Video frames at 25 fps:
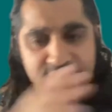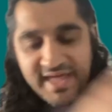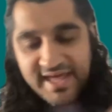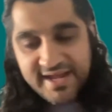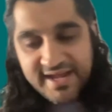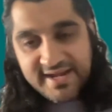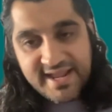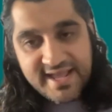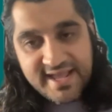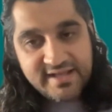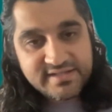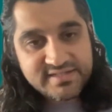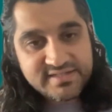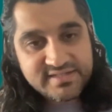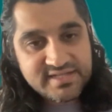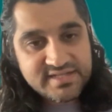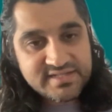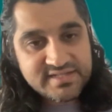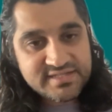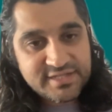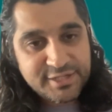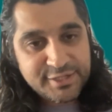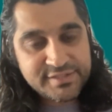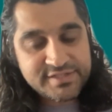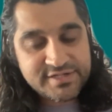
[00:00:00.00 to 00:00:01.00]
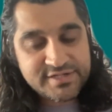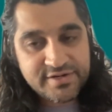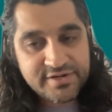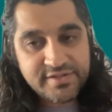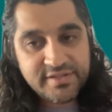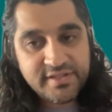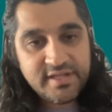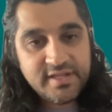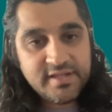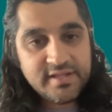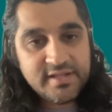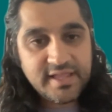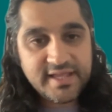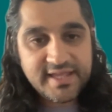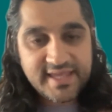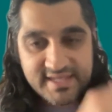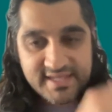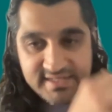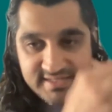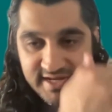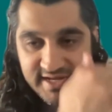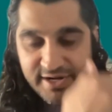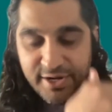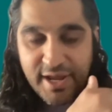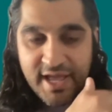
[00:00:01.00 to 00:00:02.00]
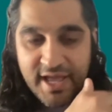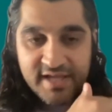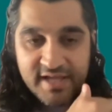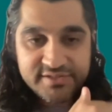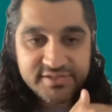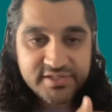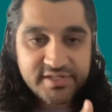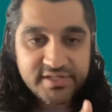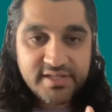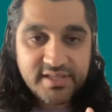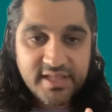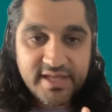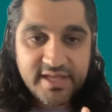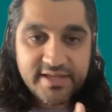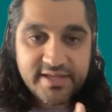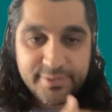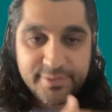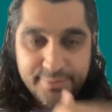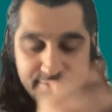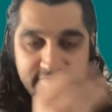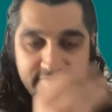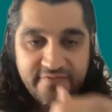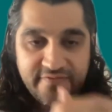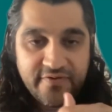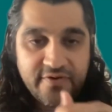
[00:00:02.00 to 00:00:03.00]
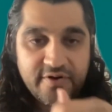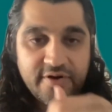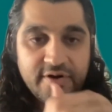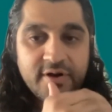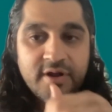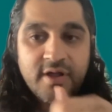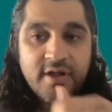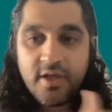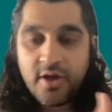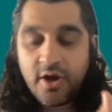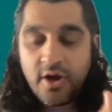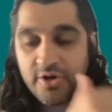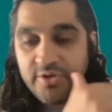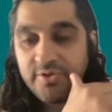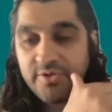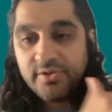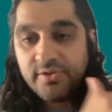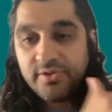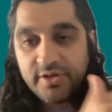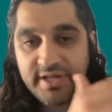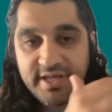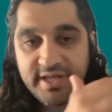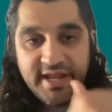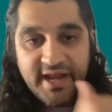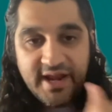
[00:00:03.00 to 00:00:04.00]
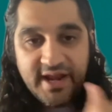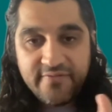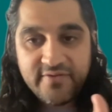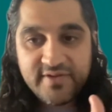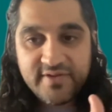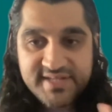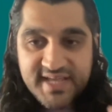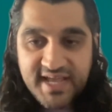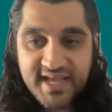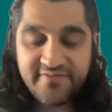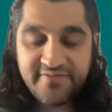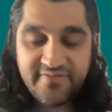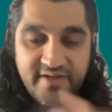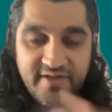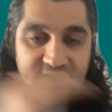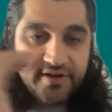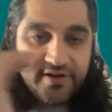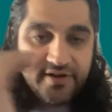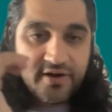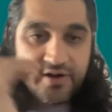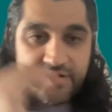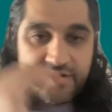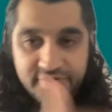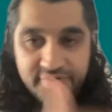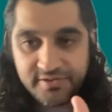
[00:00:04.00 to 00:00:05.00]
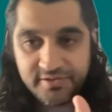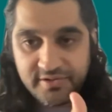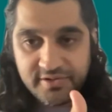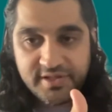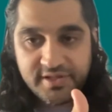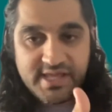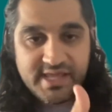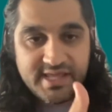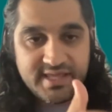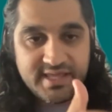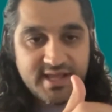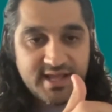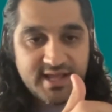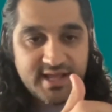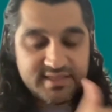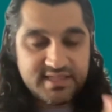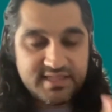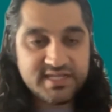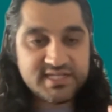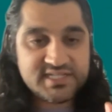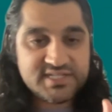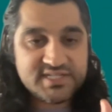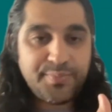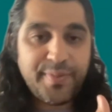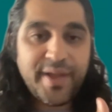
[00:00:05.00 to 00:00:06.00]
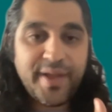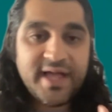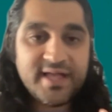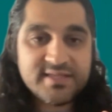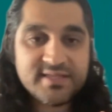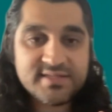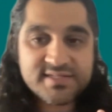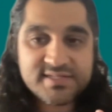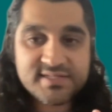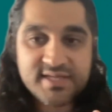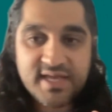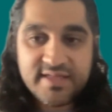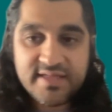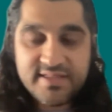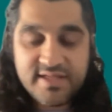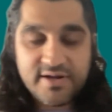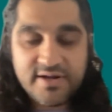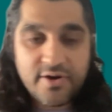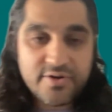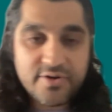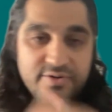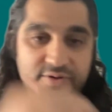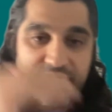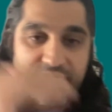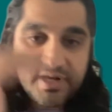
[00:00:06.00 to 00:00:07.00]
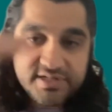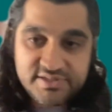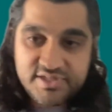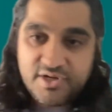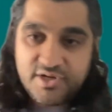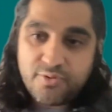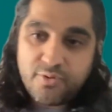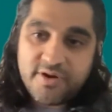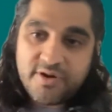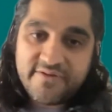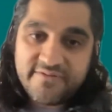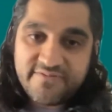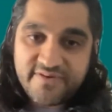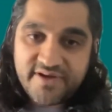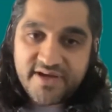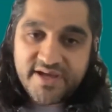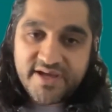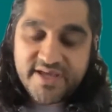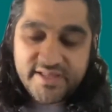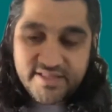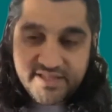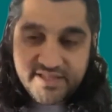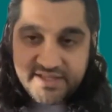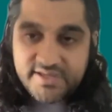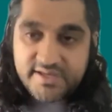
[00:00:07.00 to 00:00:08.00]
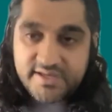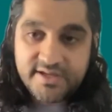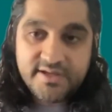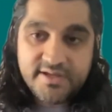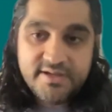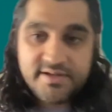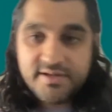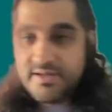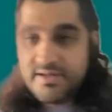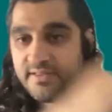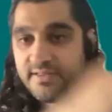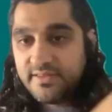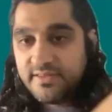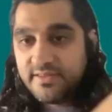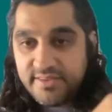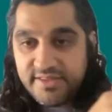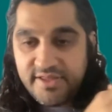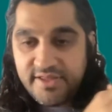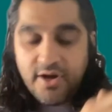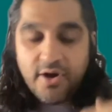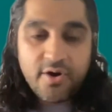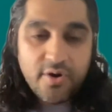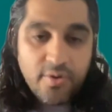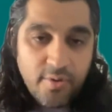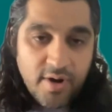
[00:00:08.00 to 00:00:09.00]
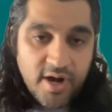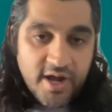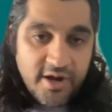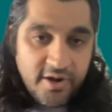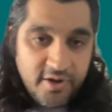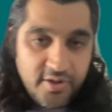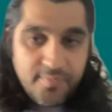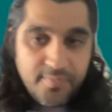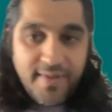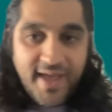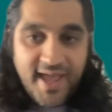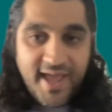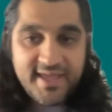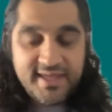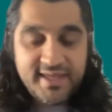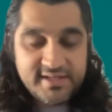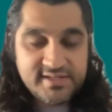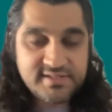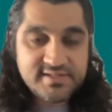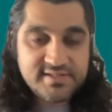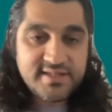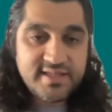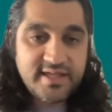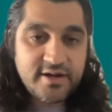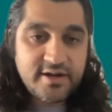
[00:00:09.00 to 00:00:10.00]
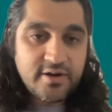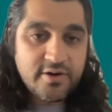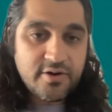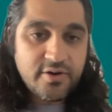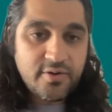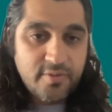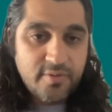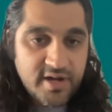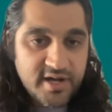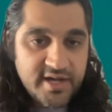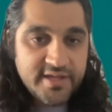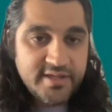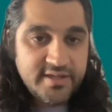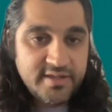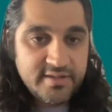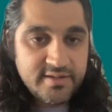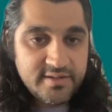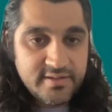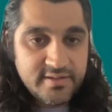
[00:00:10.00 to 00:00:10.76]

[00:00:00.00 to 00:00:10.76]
that analysis internally? Like, is there actually are you looking at every tech vendor and you're looking at the expense, and then are you actually quantifying like the ROI? Are you backing into that ROI?